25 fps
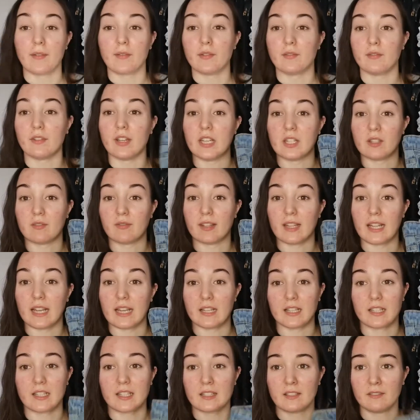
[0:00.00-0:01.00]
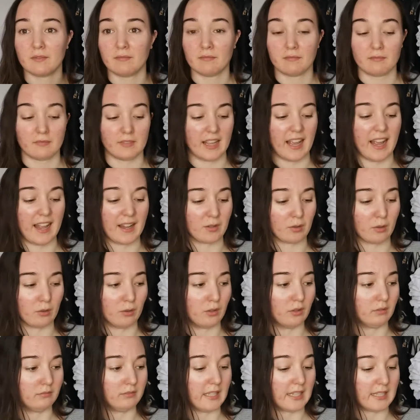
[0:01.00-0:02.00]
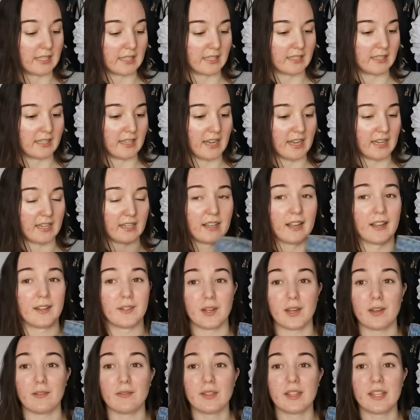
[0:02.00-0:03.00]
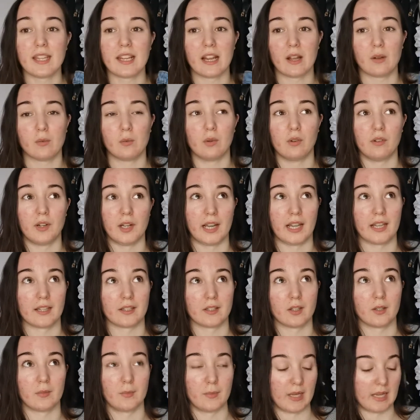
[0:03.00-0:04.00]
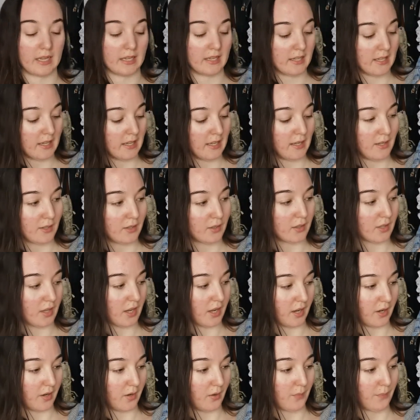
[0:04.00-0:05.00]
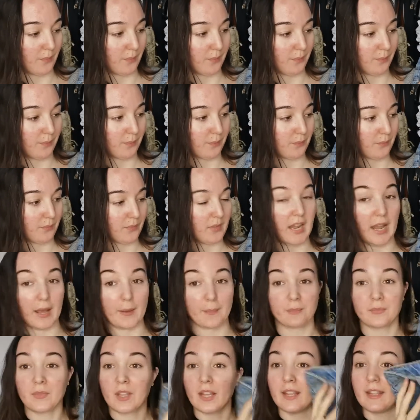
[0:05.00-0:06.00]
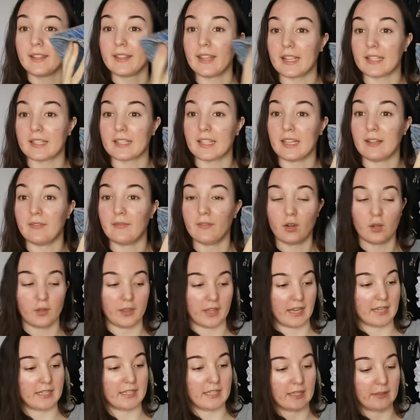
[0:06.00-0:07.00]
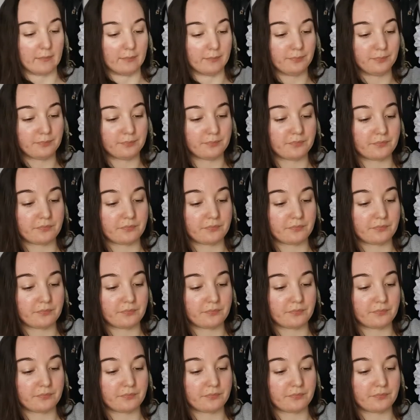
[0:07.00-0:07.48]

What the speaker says: haven't reached for this at all recently. I don't even think I wore it last summer. So yeah, that's the fourth item.